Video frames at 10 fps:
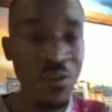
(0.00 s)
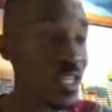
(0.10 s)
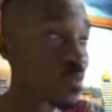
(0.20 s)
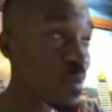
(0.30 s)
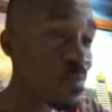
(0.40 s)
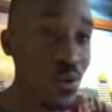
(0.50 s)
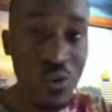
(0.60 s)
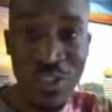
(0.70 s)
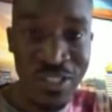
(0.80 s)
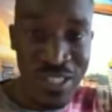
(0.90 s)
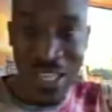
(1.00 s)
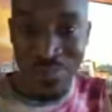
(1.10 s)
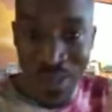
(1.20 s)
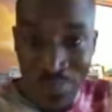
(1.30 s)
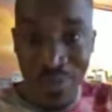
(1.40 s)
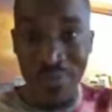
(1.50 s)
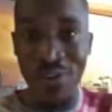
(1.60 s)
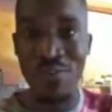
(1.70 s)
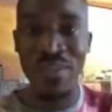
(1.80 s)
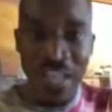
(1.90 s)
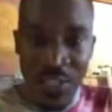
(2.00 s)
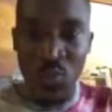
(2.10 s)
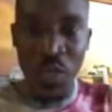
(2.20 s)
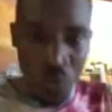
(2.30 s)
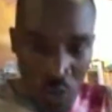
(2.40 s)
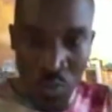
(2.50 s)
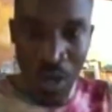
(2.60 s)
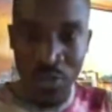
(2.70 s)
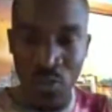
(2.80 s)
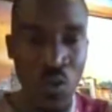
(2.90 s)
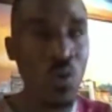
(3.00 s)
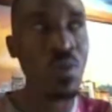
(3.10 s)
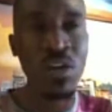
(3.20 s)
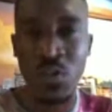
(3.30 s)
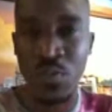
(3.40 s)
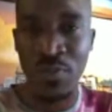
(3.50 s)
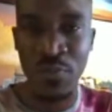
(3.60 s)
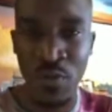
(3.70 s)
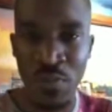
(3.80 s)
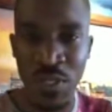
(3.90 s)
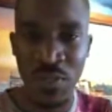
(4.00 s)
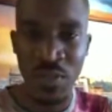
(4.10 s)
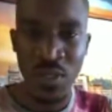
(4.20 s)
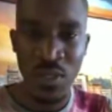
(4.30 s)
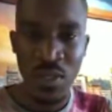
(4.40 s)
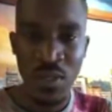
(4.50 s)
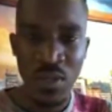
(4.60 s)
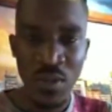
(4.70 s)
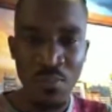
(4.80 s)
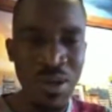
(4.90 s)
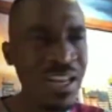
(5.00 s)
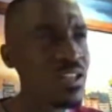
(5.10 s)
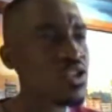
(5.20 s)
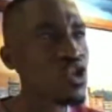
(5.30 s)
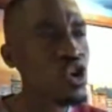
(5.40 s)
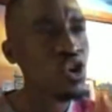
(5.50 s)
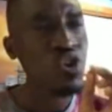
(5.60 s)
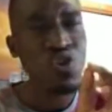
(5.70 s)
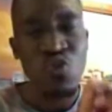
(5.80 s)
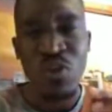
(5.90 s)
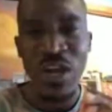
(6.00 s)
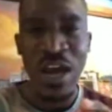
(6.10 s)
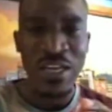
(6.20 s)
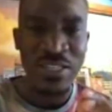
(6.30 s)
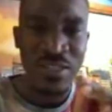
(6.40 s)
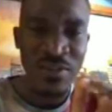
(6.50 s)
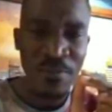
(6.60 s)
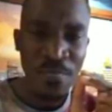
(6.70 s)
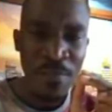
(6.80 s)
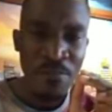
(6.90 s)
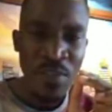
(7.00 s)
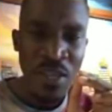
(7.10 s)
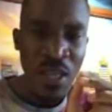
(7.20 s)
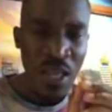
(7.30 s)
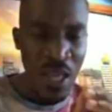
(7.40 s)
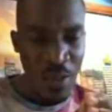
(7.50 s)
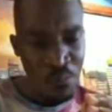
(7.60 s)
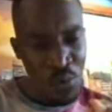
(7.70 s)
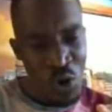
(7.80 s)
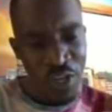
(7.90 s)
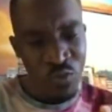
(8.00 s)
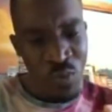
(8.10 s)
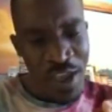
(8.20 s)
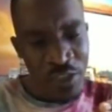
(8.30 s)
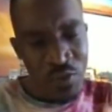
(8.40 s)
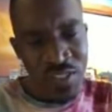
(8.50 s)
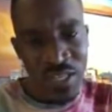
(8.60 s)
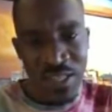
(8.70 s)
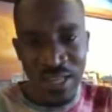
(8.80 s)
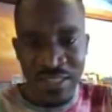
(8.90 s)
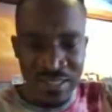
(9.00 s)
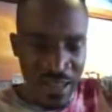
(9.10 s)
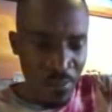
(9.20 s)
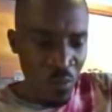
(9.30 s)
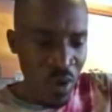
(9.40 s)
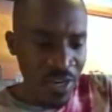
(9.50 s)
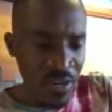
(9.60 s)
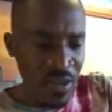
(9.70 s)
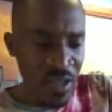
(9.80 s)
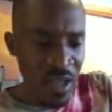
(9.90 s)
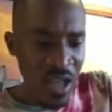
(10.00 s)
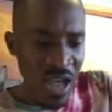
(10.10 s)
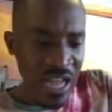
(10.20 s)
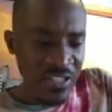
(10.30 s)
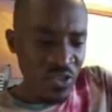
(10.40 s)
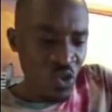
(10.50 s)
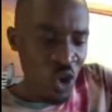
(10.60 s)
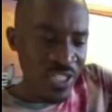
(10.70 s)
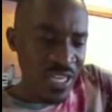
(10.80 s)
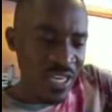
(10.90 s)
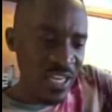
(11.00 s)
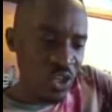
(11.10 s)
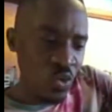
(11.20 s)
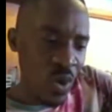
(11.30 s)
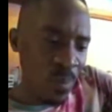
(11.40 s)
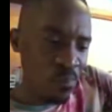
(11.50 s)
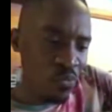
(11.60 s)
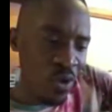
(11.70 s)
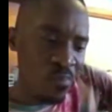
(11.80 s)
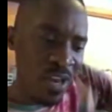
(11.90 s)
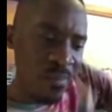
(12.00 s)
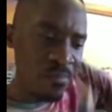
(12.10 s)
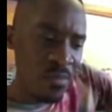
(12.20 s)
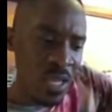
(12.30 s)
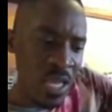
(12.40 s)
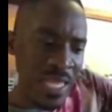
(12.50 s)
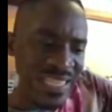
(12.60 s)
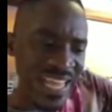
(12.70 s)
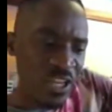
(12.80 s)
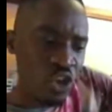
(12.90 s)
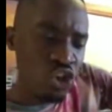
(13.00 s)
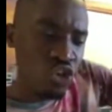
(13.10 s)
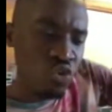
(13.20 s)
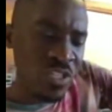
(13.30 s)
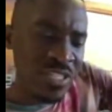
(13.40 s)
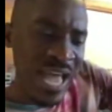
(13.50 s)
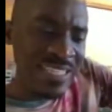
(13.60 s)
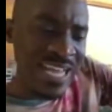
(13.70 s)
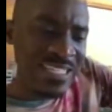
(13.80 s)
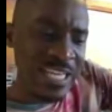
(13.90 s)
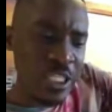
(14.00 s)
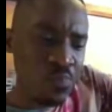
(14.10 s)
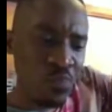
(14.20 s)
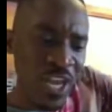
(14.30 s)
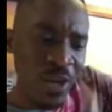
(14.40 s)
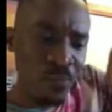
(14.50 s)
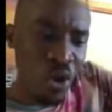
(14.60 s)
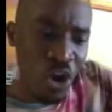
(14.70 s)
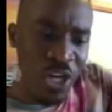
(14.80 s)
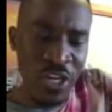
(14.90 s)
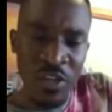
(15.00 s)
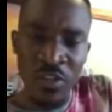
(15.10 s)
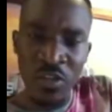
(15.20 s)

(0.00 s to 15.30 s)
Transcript: That was people not seeing me perform. Yes, we all want to go back to performing. But let's not look at a point where you see that someone has gotten into a problem, then you use that as a springboard